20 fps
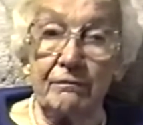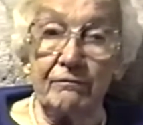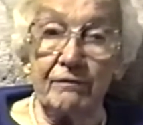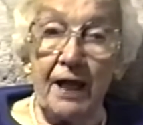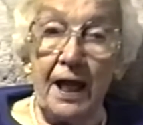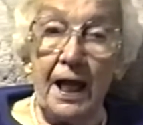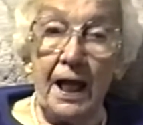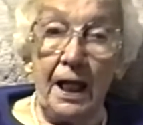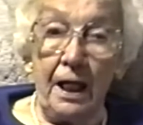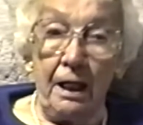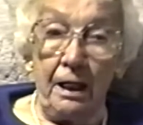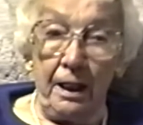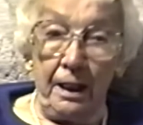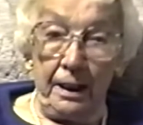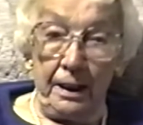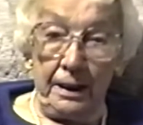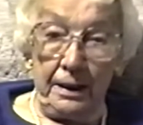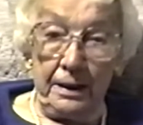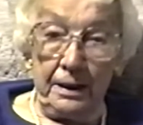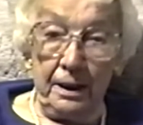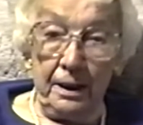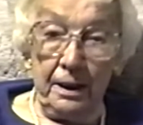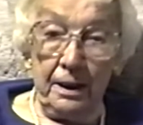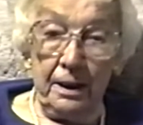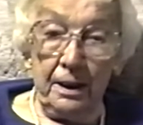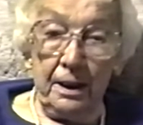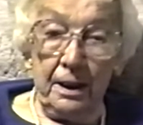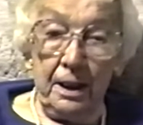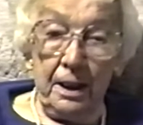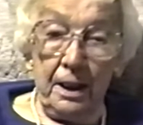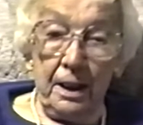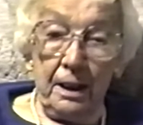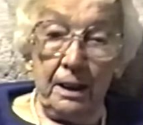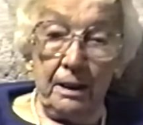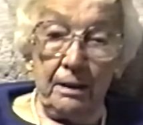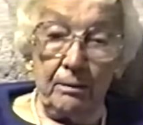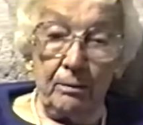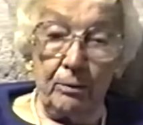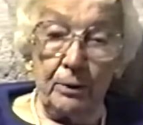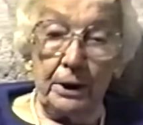fire irons.